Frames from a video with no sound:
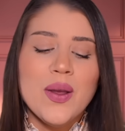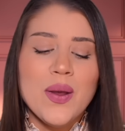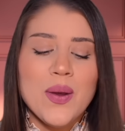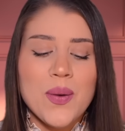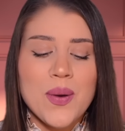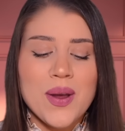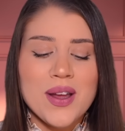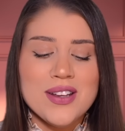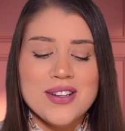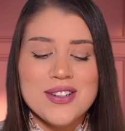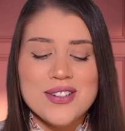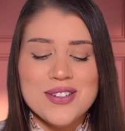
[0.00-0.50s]

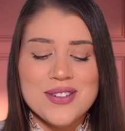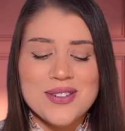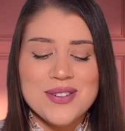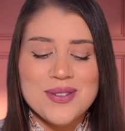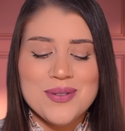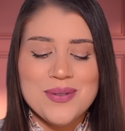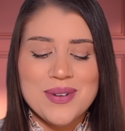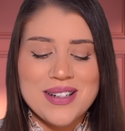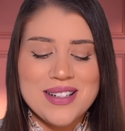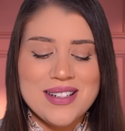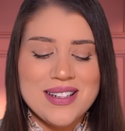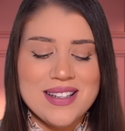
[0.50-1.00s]
Question
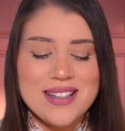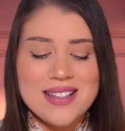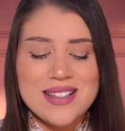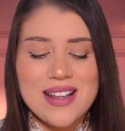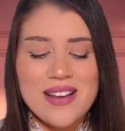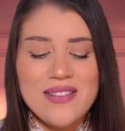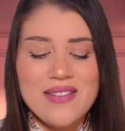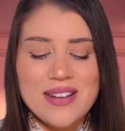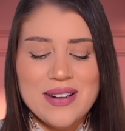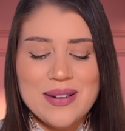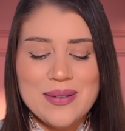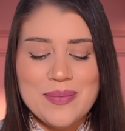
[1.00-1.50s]

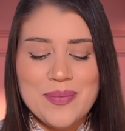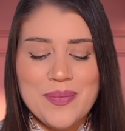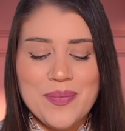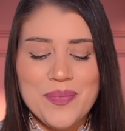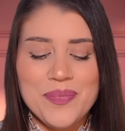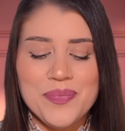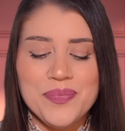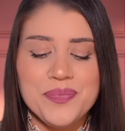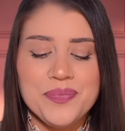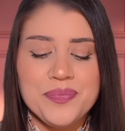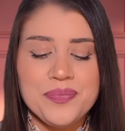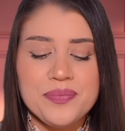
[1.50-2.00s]
27.
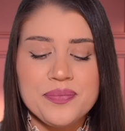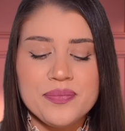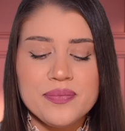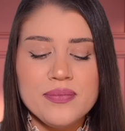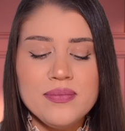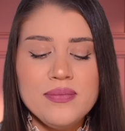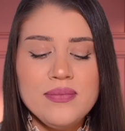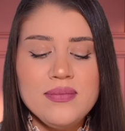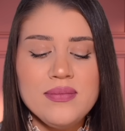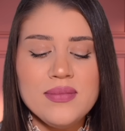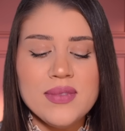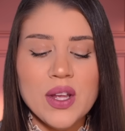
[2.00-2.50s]

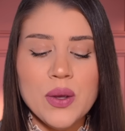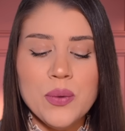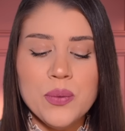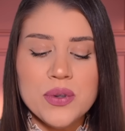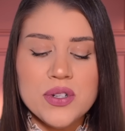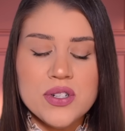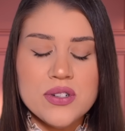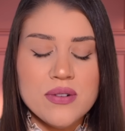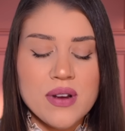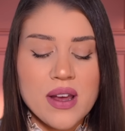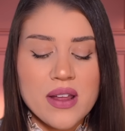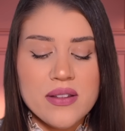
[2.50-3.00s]

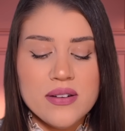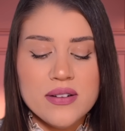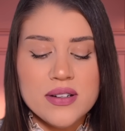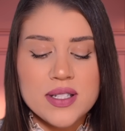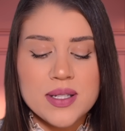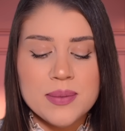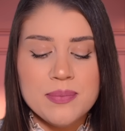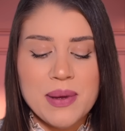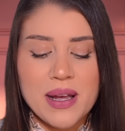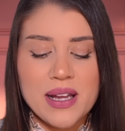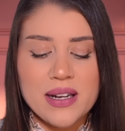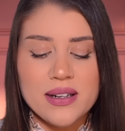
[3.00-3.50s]
Would you rather
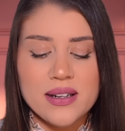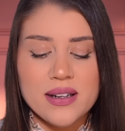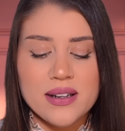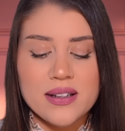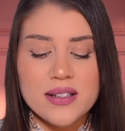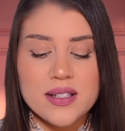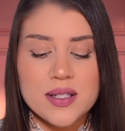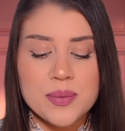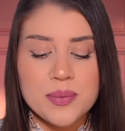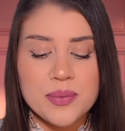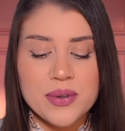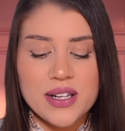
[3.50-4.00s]
spend a
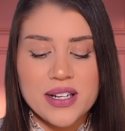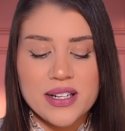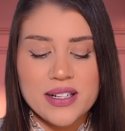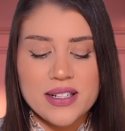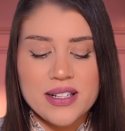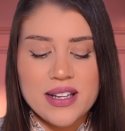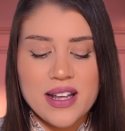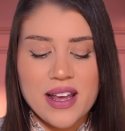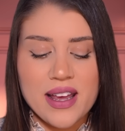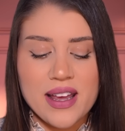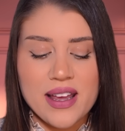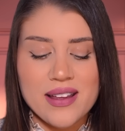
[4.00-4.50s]
spring
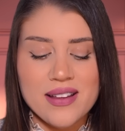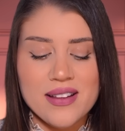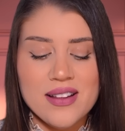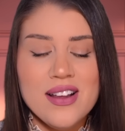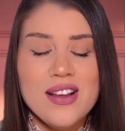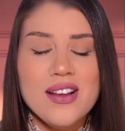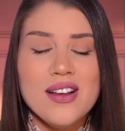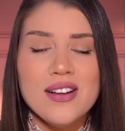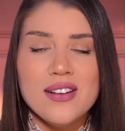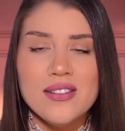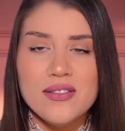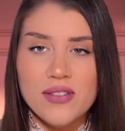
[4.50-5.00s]
day
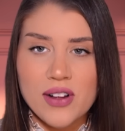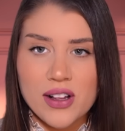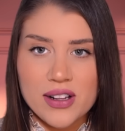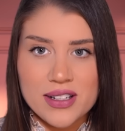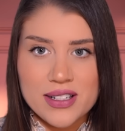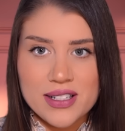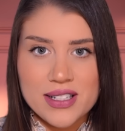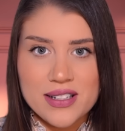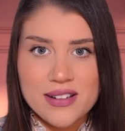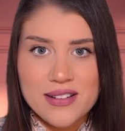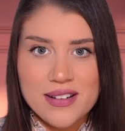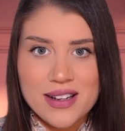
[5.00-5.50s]

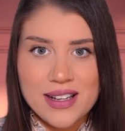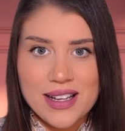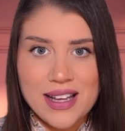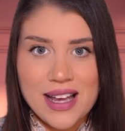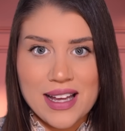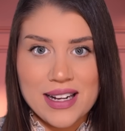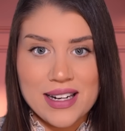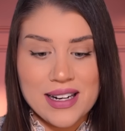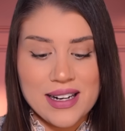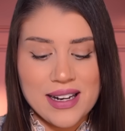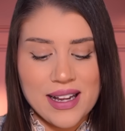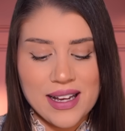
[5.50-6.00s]
volunteering
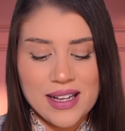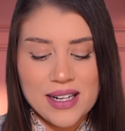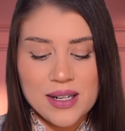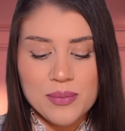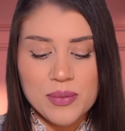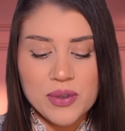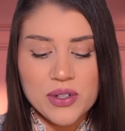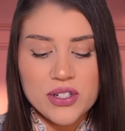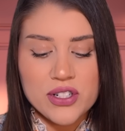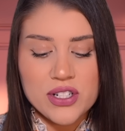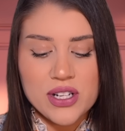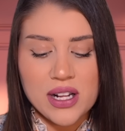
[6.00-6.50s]
at an
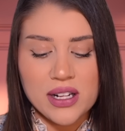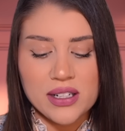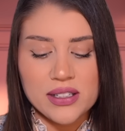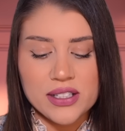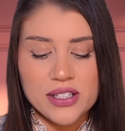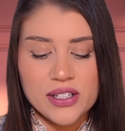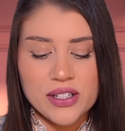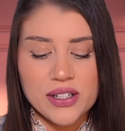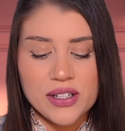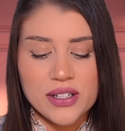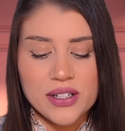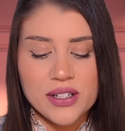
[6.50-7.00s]
animal
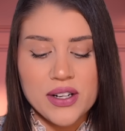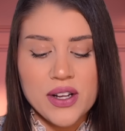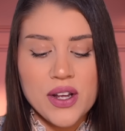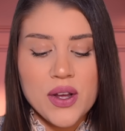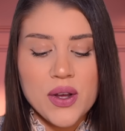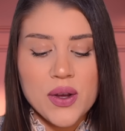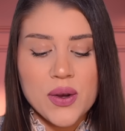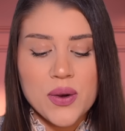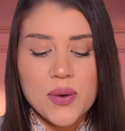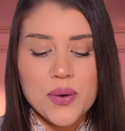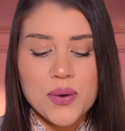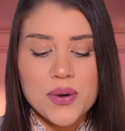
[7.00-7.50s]
shelter
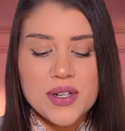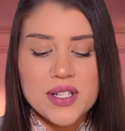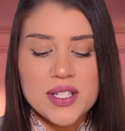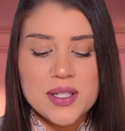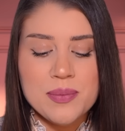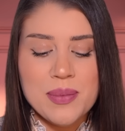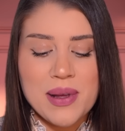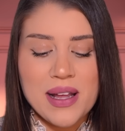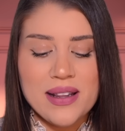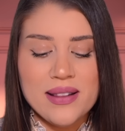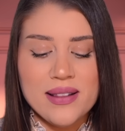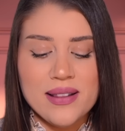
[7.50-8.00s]
or
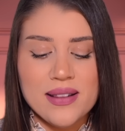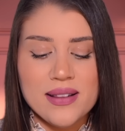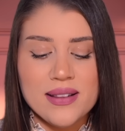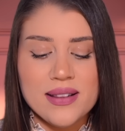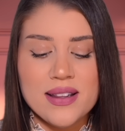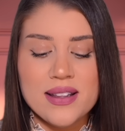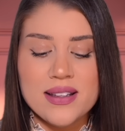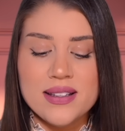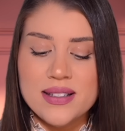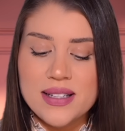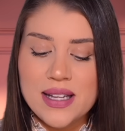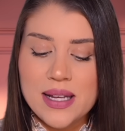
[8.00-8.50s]
spend
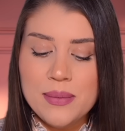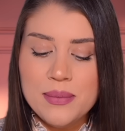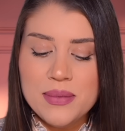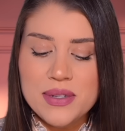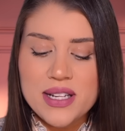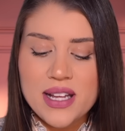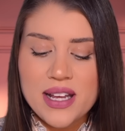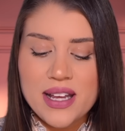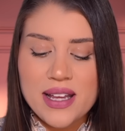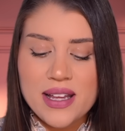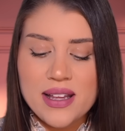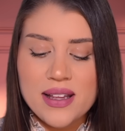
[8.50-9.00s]
the same
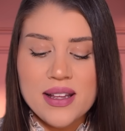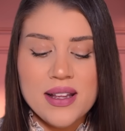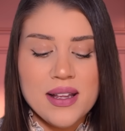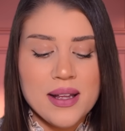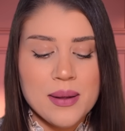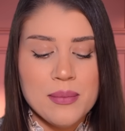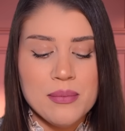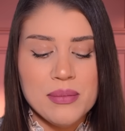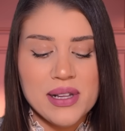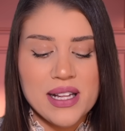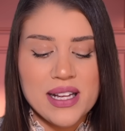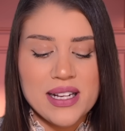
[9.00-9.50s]
day
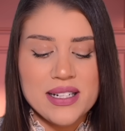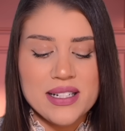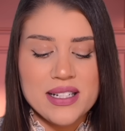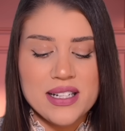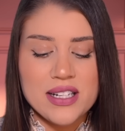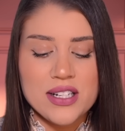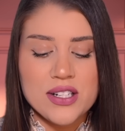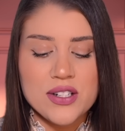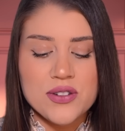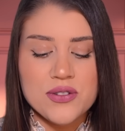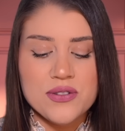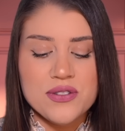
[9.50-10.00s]

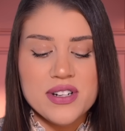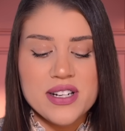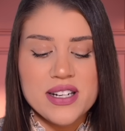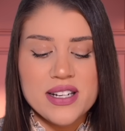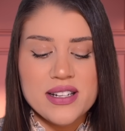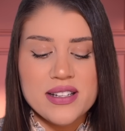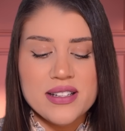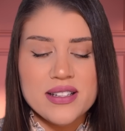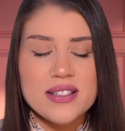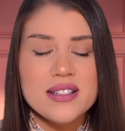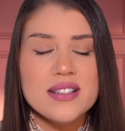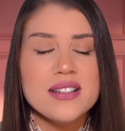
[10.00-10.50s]
planting
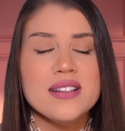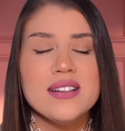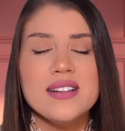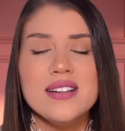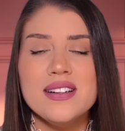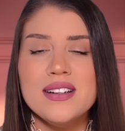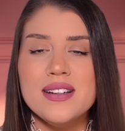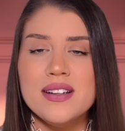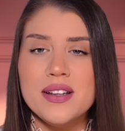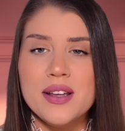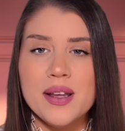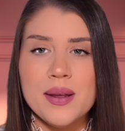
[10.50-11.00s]
trees
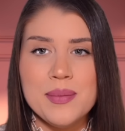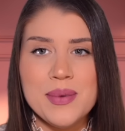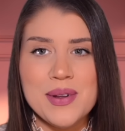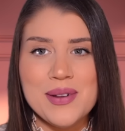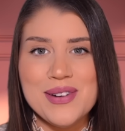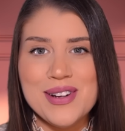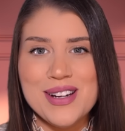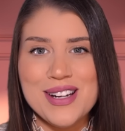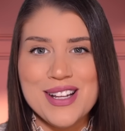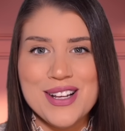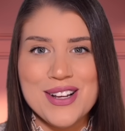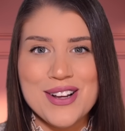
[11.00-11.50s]
in a
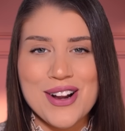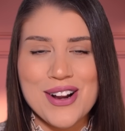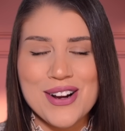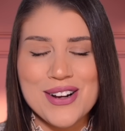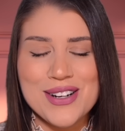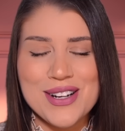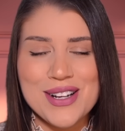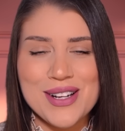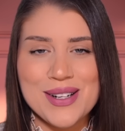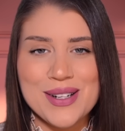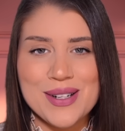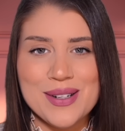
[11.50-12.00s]
community
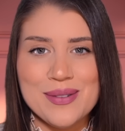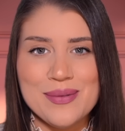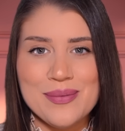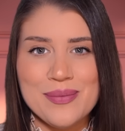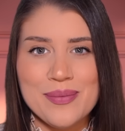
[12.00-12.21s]
garden?